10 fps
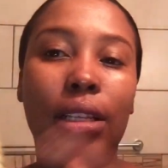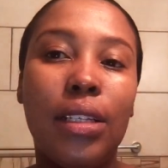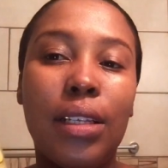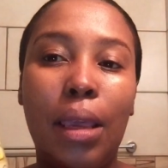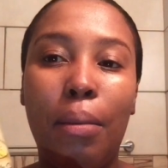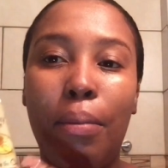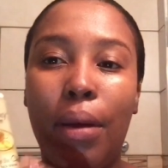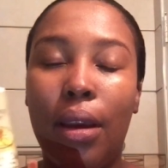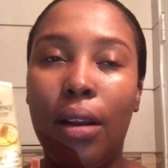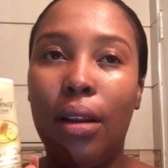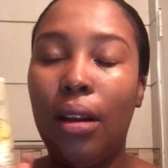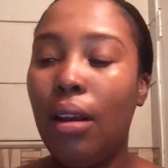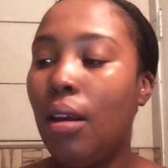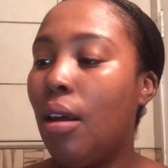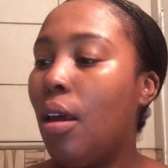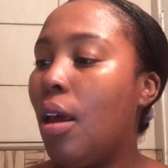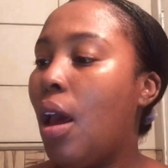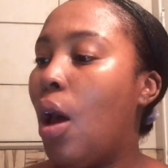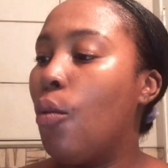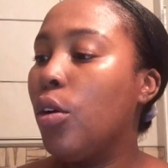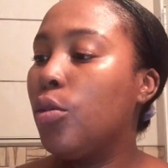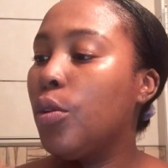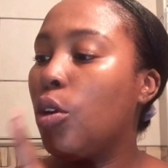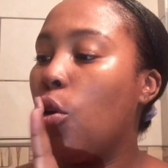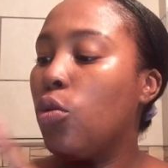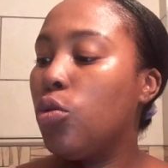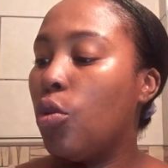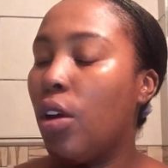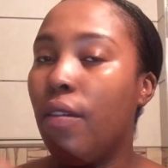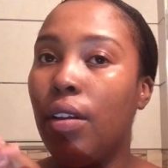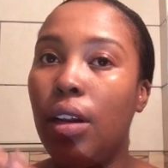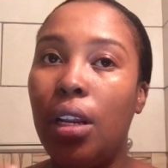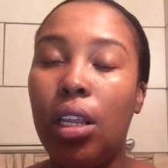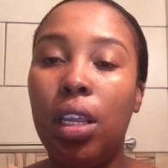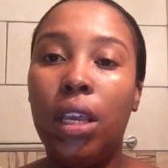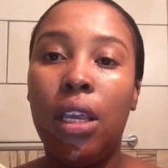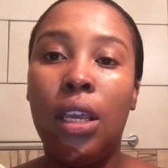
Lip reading: this campaign. I worked with Also Heavenly.